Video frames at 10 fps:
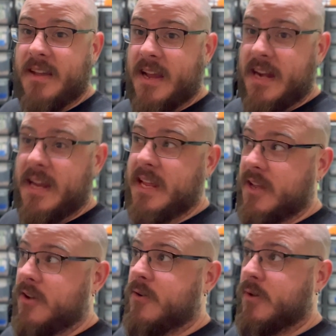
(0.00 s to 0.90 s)
and it
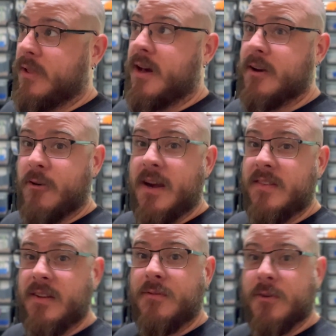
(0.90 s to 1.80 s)
can go a lot of
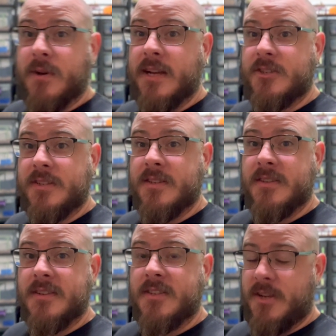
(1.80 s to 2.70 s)
crazy different directions.
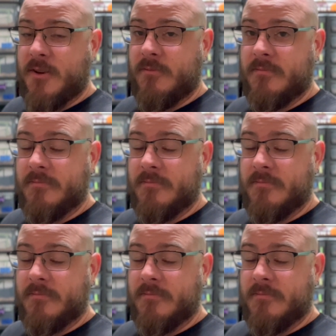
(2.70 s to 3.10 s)
So